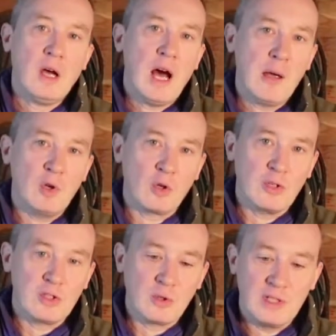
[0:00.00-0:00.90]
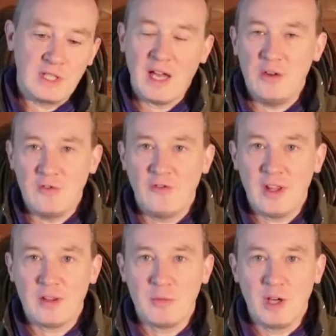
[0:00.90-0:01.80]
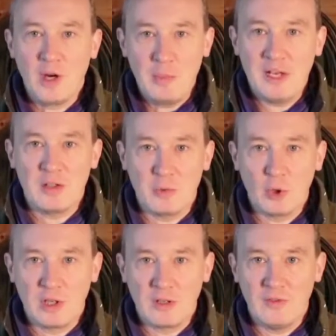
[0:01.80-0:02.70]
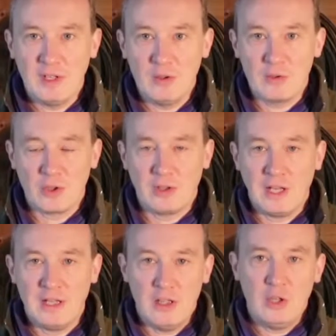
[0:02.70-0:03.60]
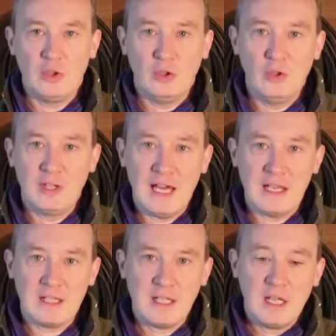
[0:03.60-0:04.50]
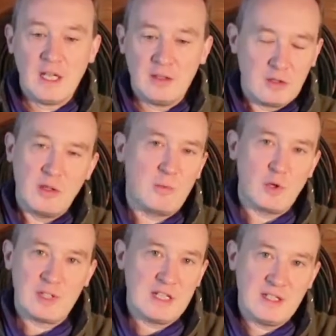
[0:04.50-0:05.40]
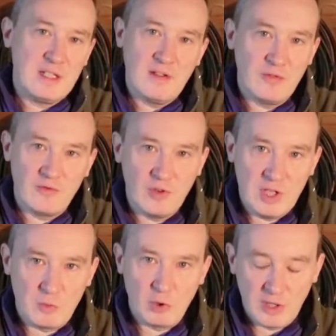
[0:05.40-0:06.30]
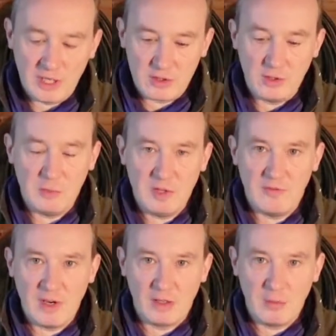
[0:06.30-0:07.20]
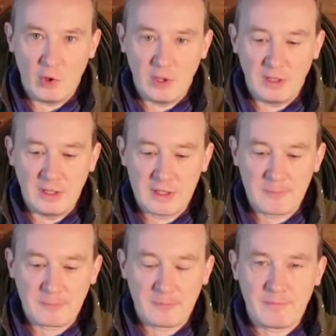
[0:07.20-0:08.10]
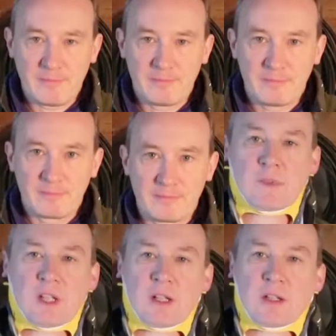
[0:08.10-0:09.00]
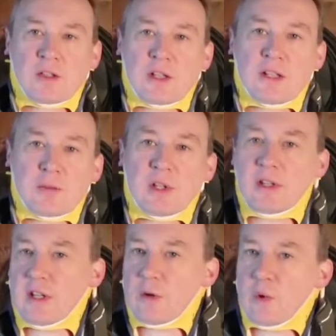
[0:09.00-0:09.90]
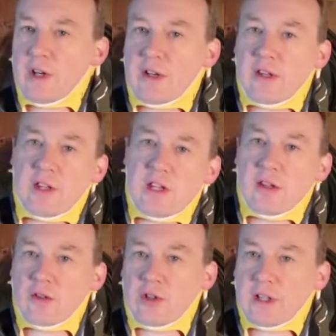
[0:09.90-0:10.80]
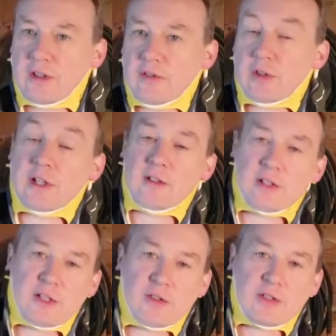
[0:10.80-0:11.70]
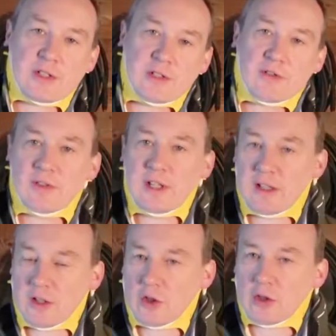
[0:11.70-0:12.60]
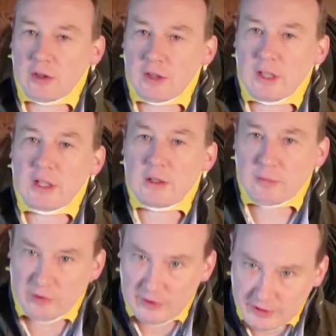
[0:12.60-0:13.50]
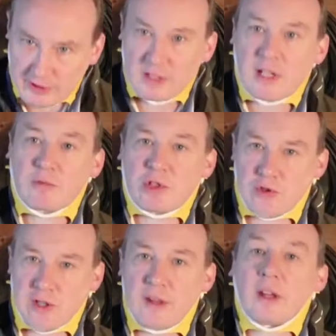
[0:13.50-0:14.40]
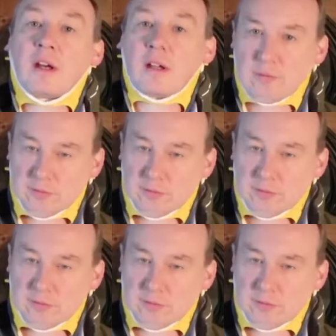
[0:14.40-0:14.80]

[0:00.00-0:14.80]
I'm not going to go into how to fit them. There are better product videos online that you can look at. The process is different for each product, so it would be fairly pointless. So that's me now wearing the attractive Laerdal stiff neck collar, but really to demonstrate that